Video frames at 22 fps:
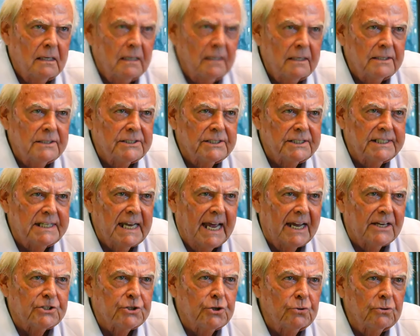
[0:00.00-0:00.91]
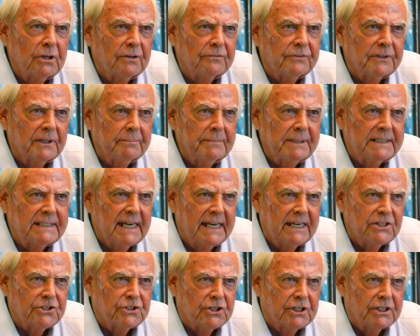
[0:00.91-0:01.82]
Statute of
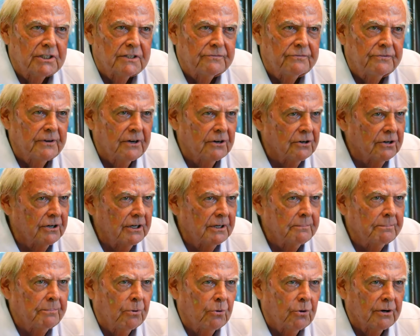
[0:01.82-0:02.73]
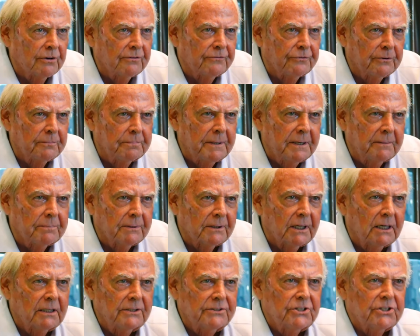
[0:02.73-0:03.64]
limitations, very important for people
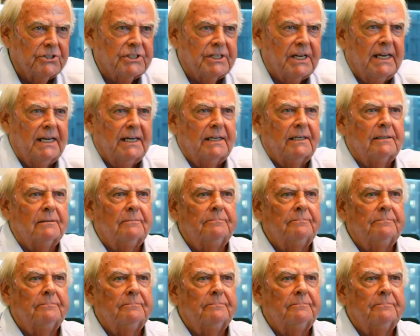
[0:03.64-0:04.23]
to understand.